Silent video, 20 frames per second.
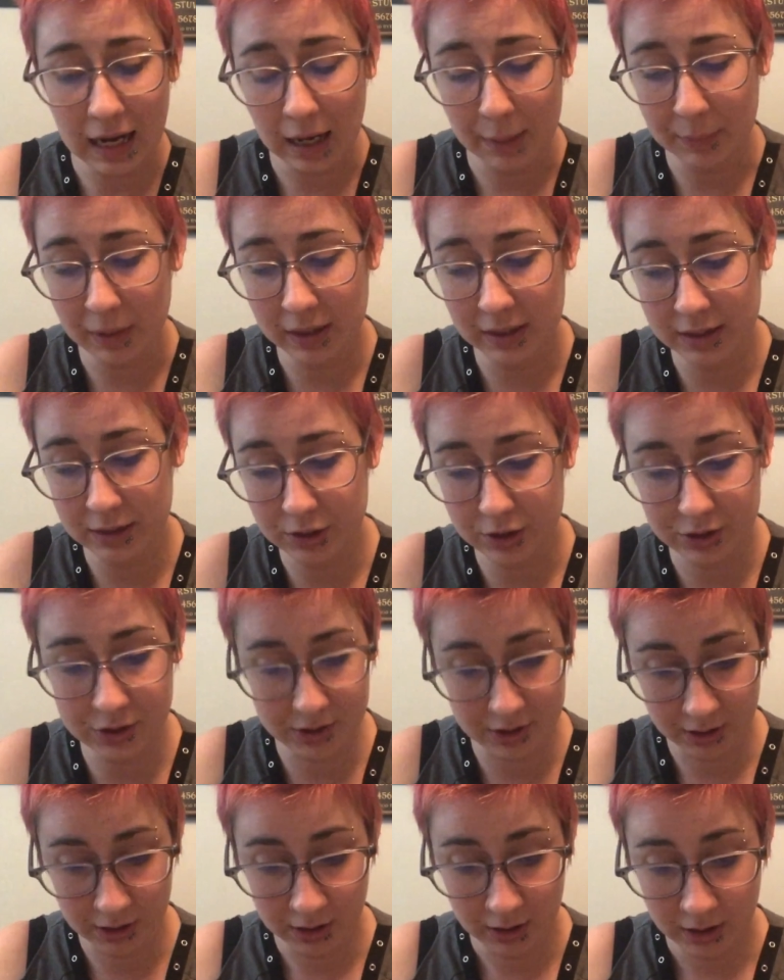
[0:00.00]
I'm gonna
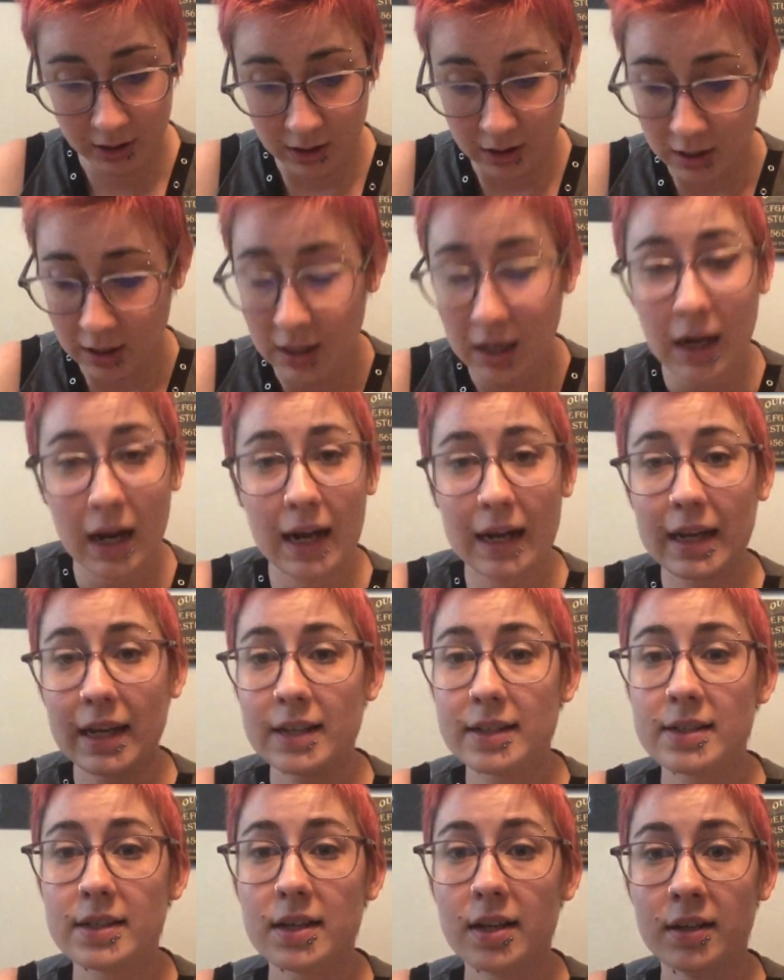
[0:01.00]
just, I
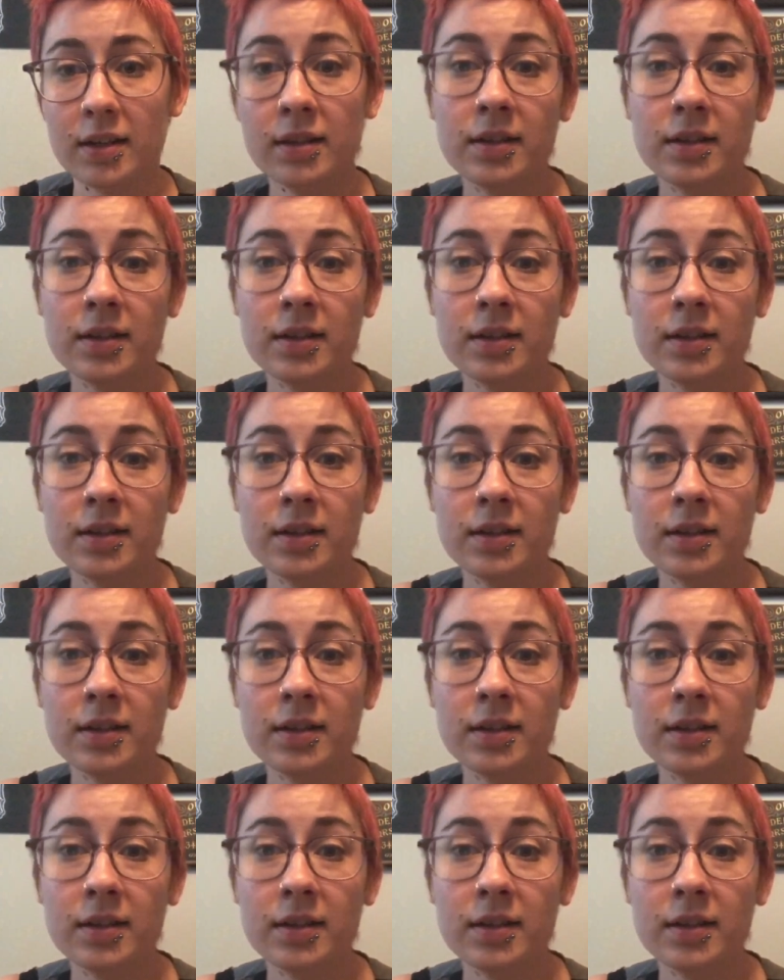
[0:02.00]
guess,